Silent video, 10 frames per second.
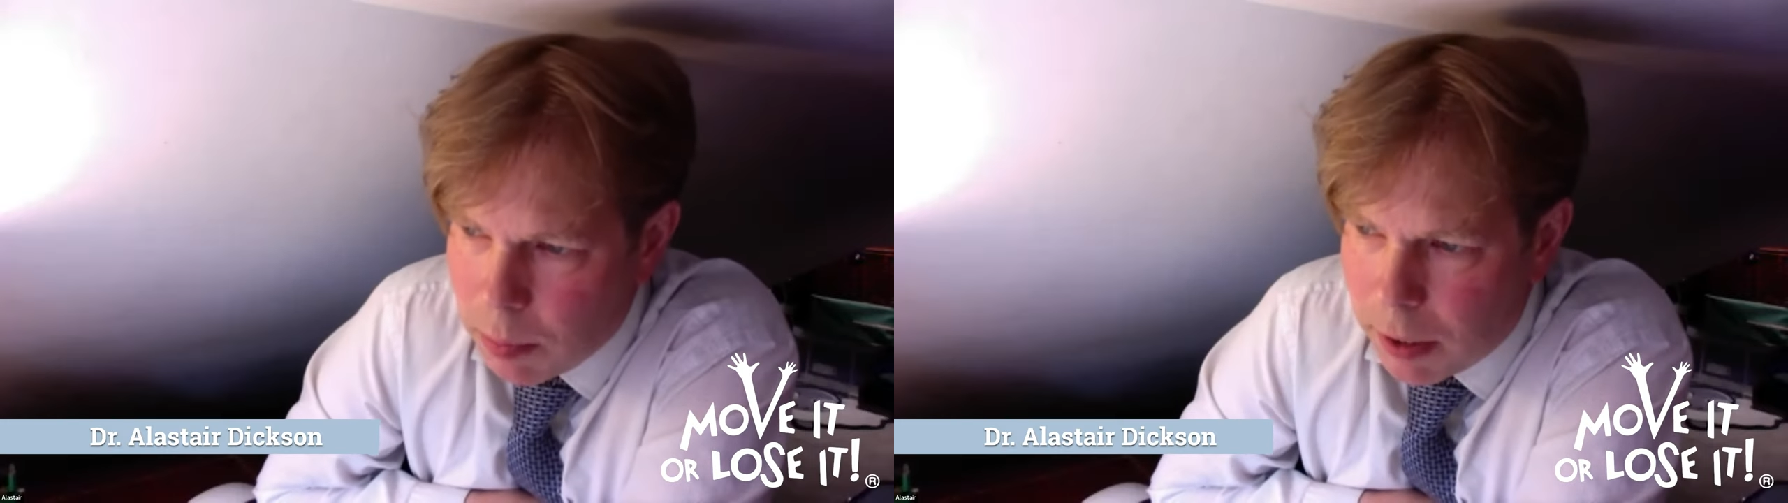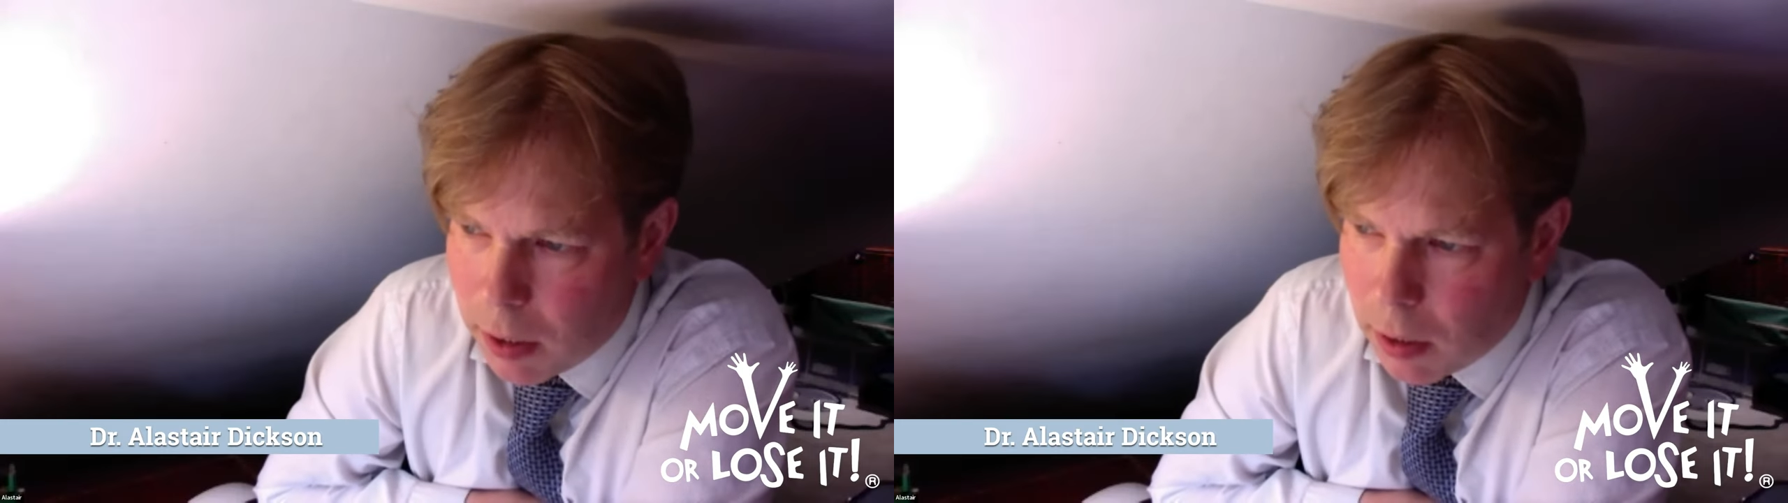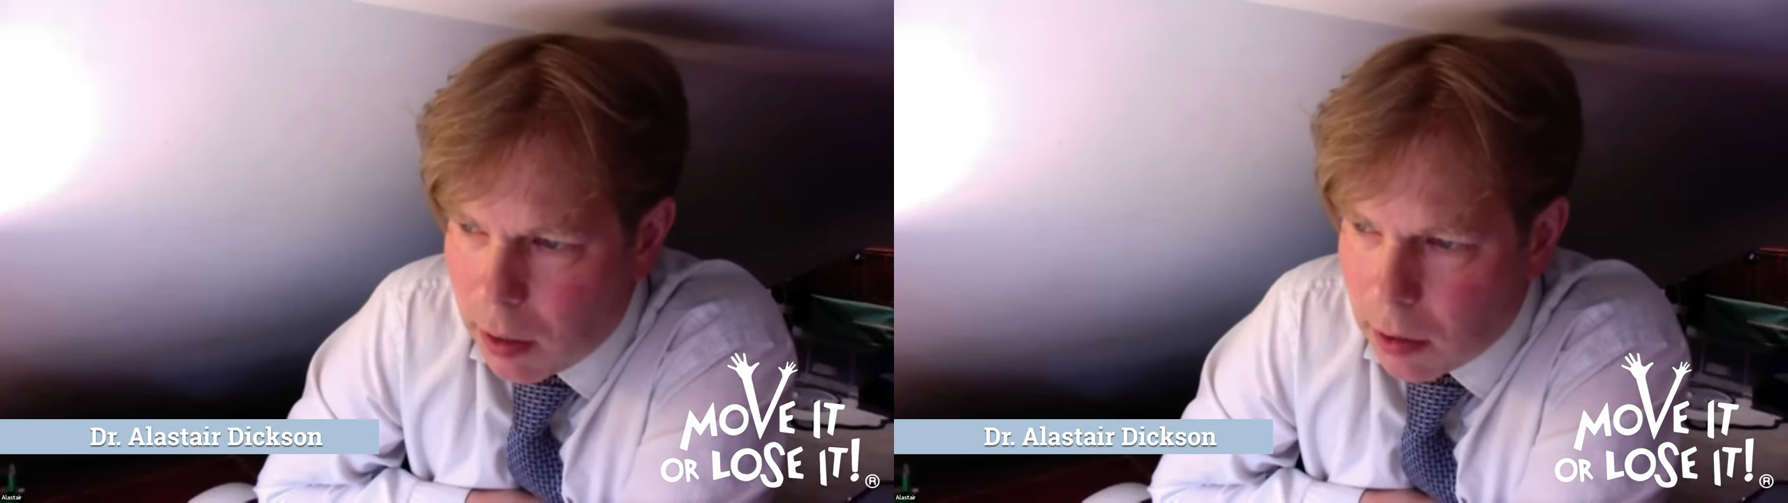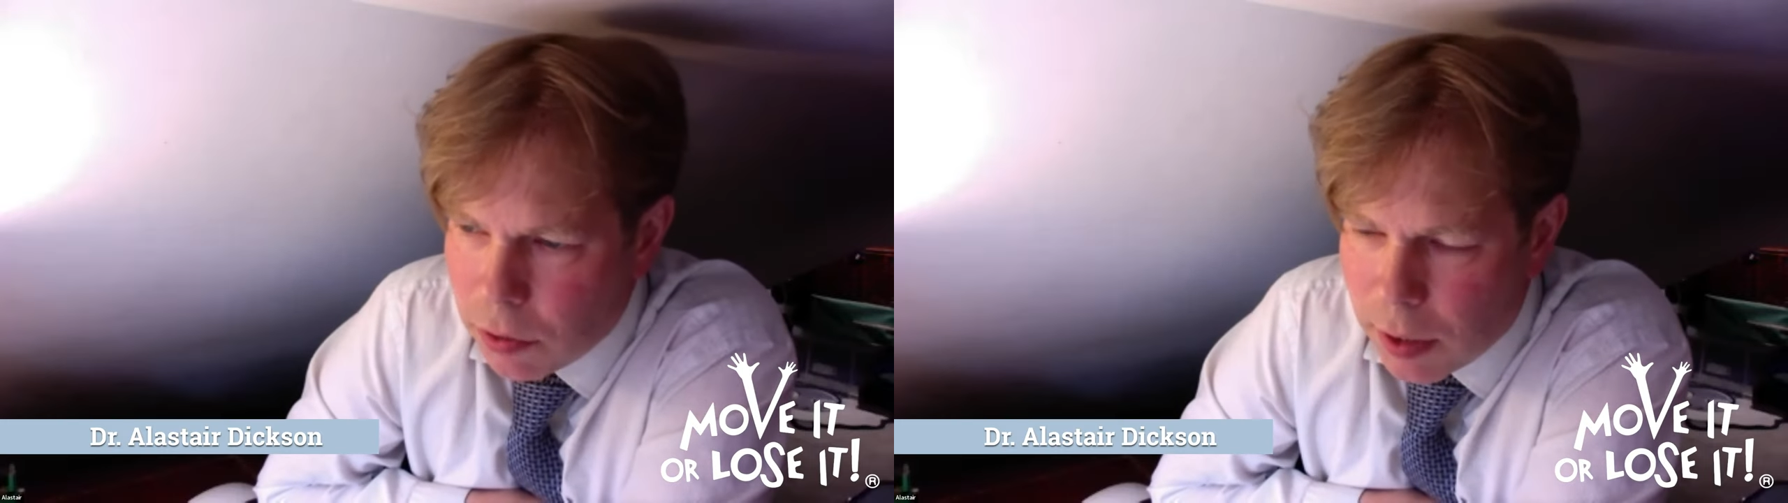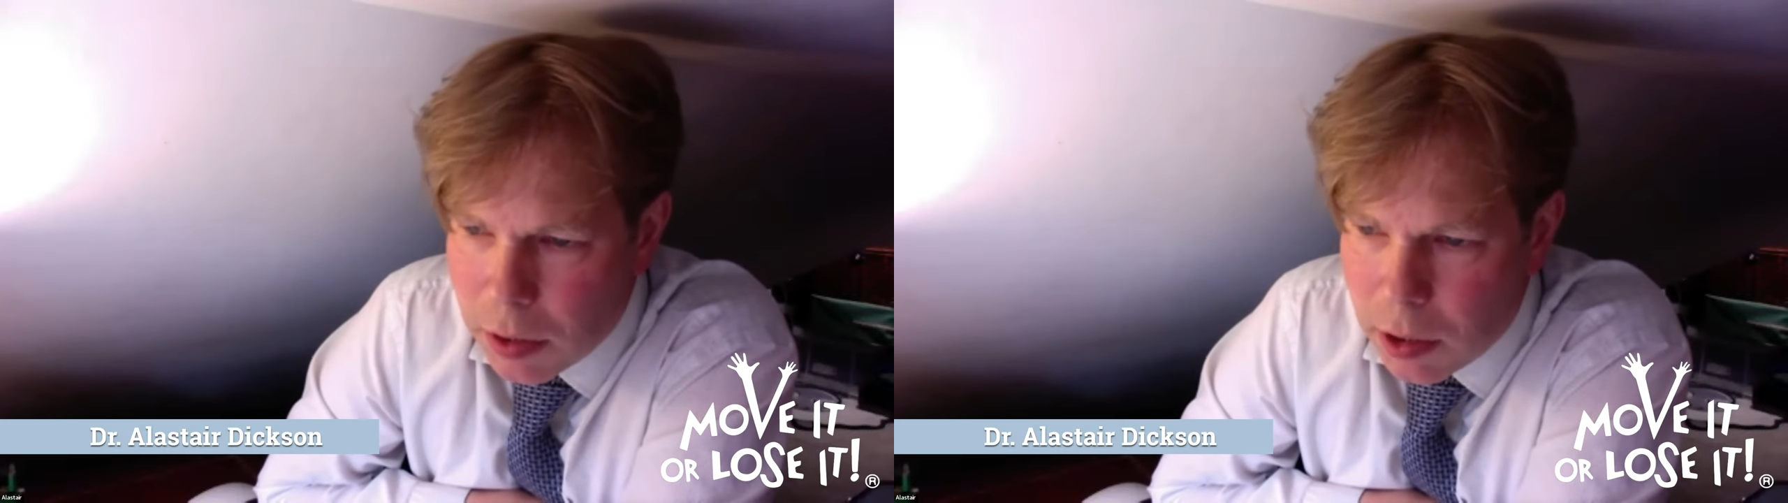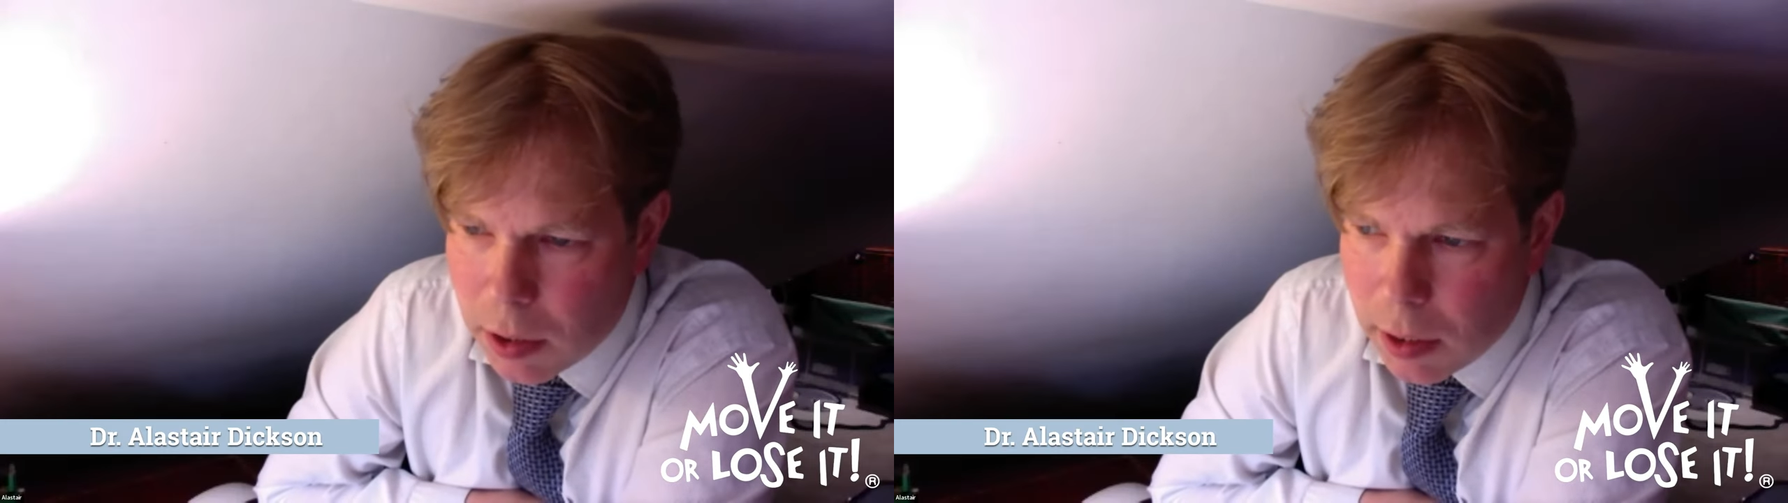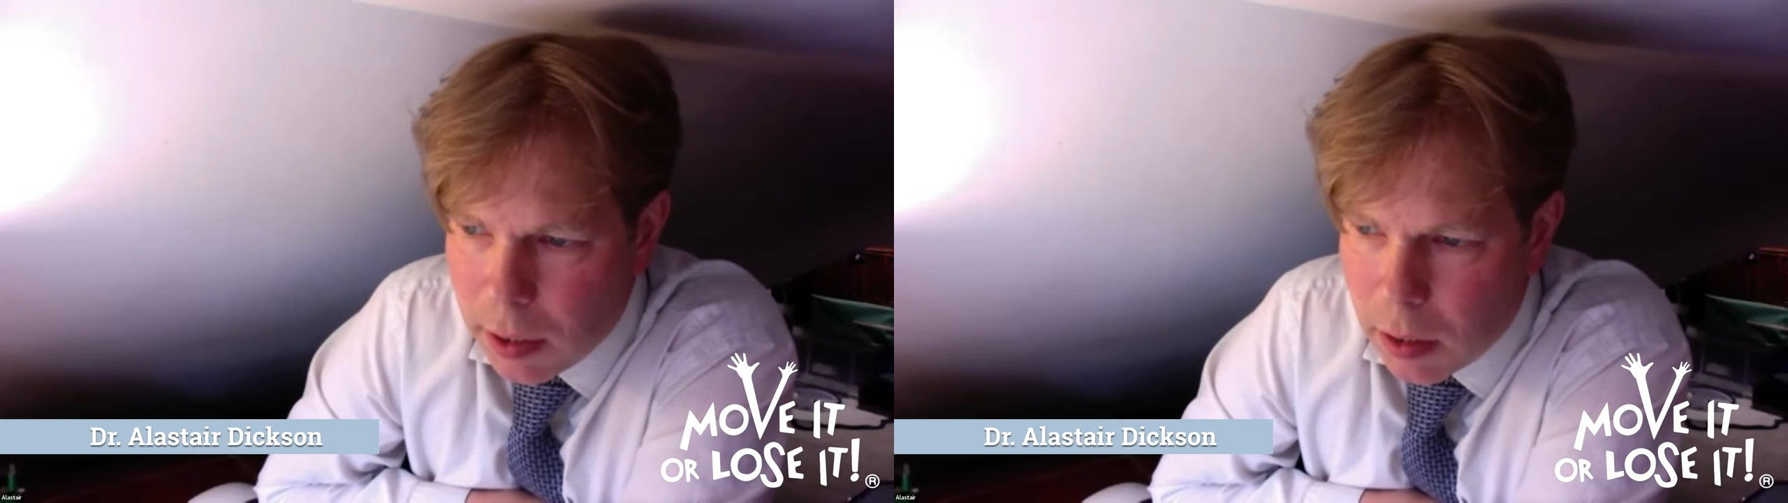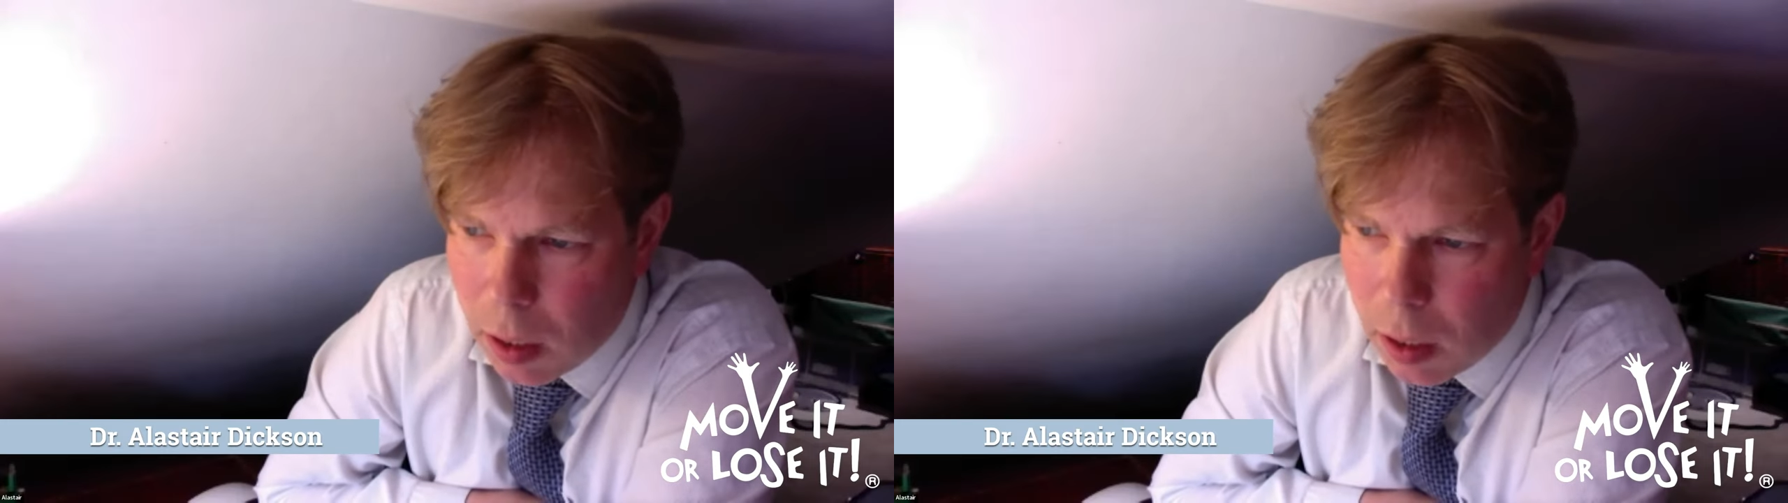been interested in